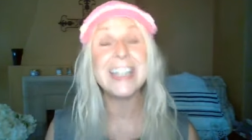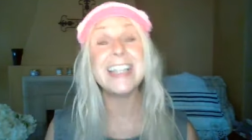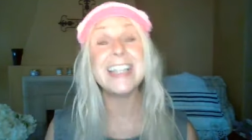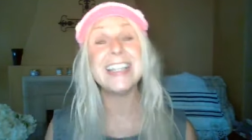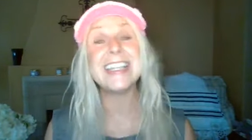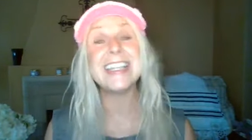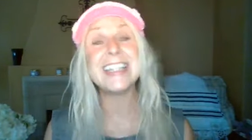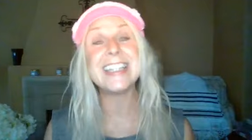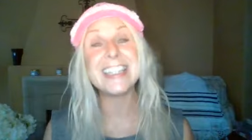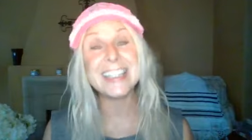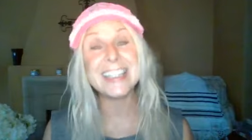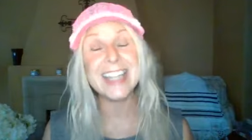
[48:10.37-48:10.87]

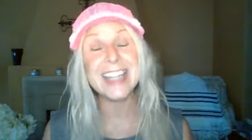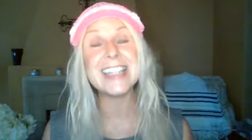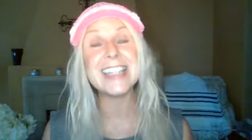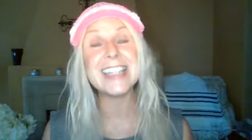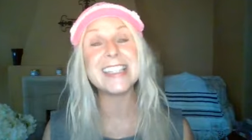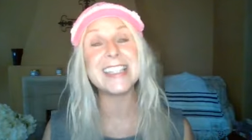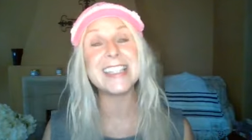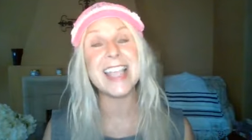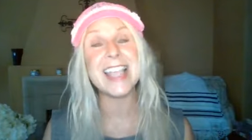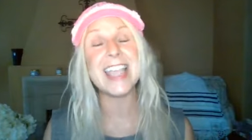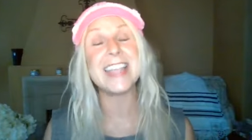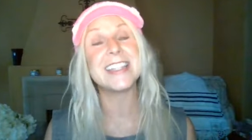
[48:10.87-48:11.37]
It
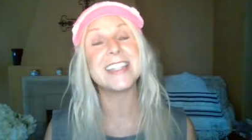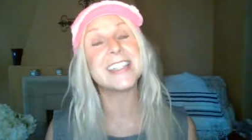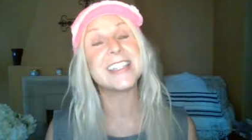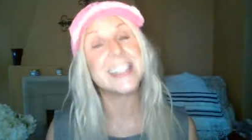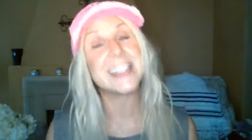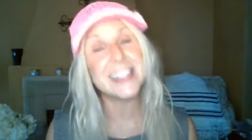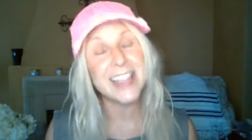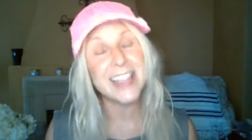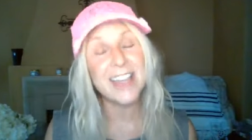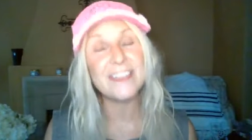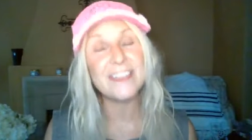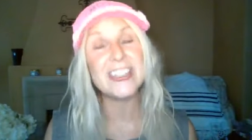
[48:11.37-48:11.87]
does say it
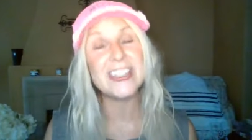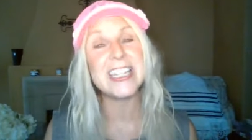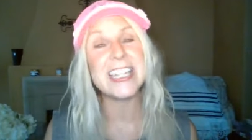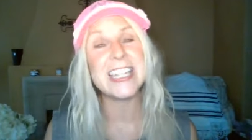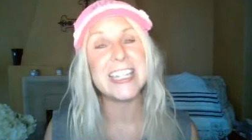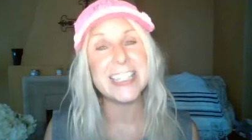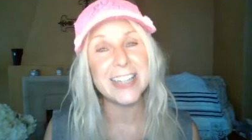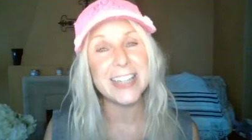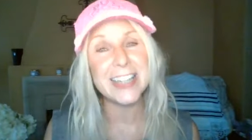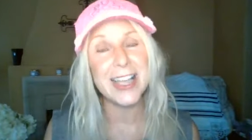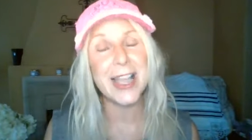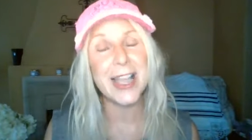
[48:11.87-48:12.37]

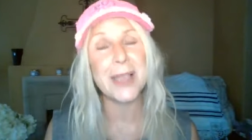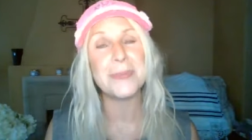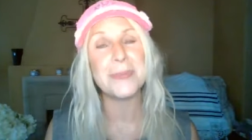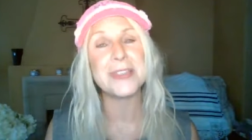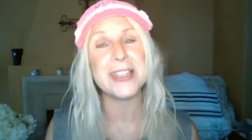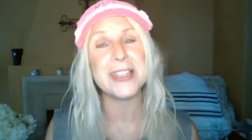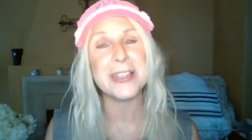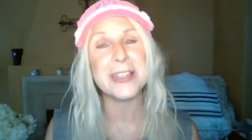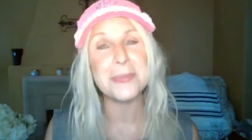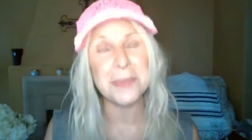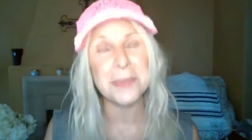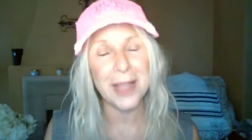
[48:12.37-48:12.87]
70
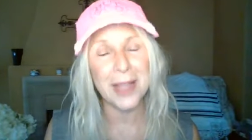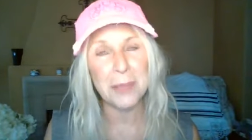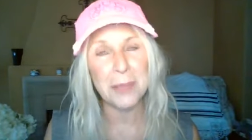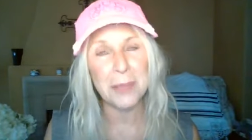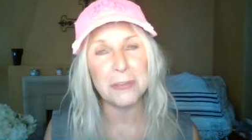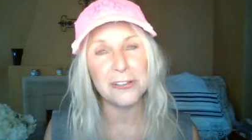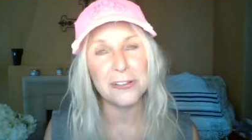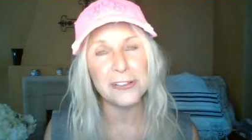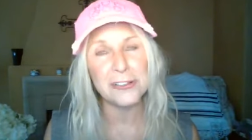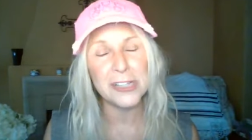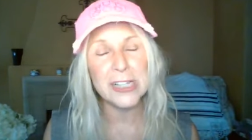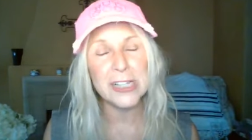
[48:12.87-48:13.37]
times in the
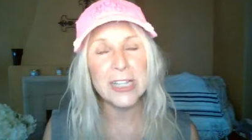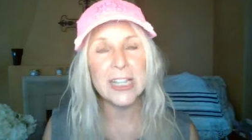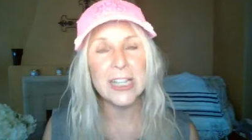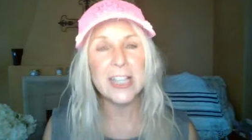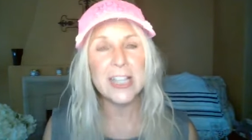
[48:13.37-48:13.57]
Bible.